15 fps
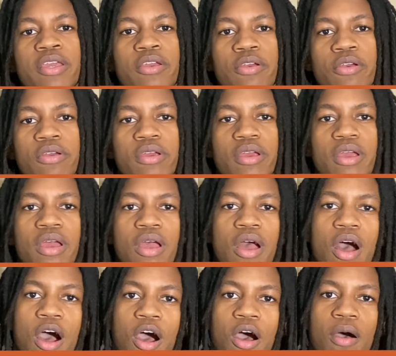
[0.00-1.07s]
here.
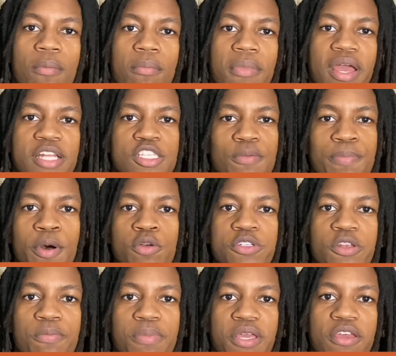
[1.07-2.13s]
It's
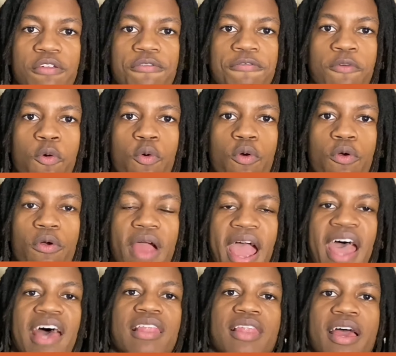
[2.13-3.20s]
supposed to be for
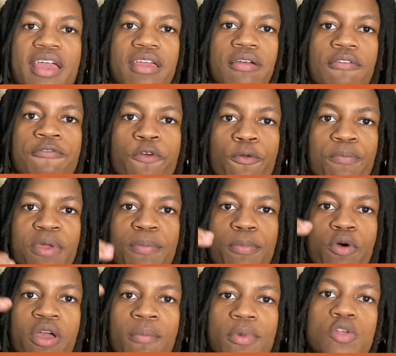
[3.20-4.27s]

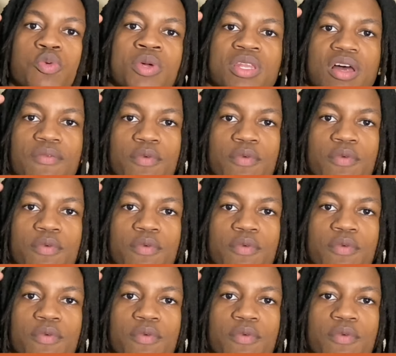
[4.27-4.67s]
people in between